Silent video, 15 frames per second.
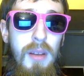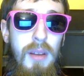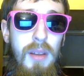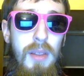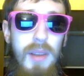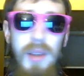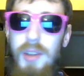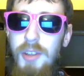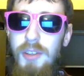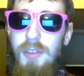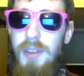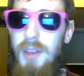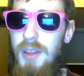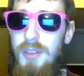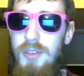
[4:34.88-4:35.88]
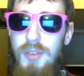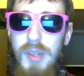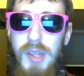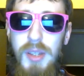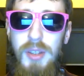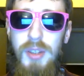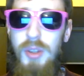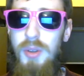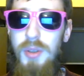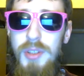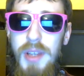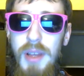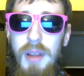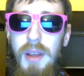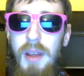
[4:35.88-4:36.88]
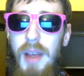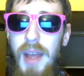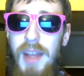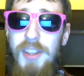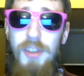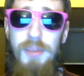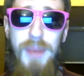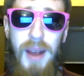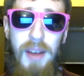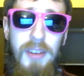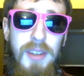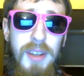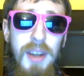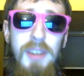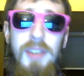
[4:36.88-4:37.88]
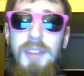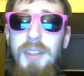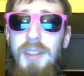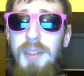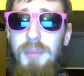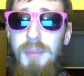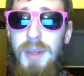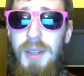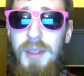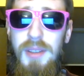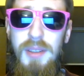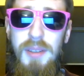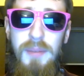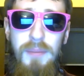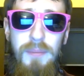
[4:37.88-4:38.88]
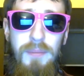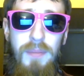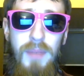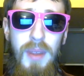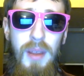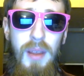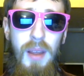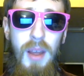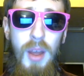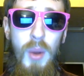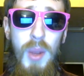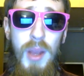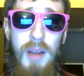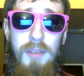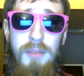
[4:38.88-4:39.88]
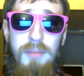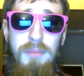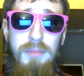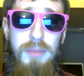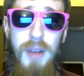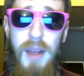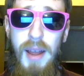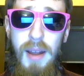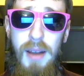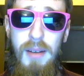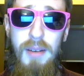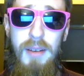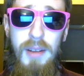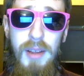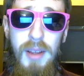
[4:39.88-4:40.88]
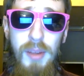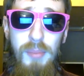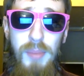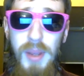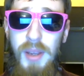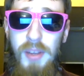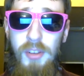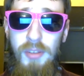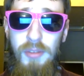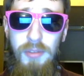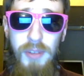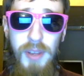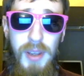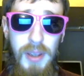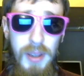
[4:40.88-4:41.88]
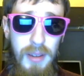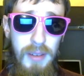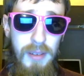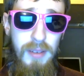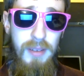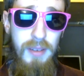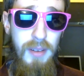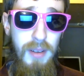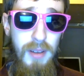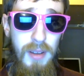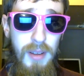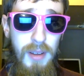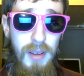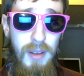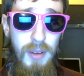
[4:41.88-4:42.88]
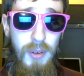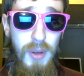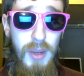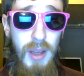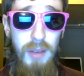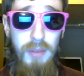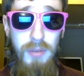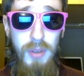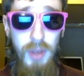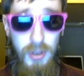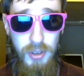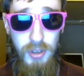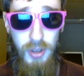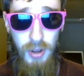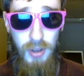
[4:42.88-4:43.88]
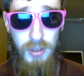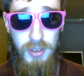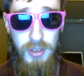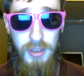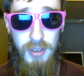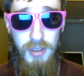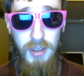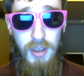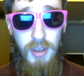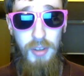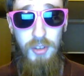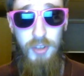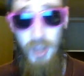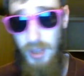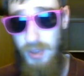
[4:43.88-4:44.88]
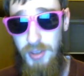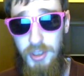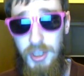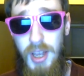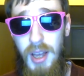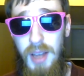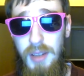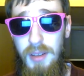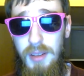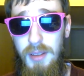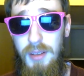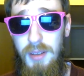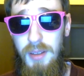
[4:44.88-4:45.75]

The list of things you need to do to enter paradise is incomplete. We have prayer, peace and feeding. We have not got saying the Shahada,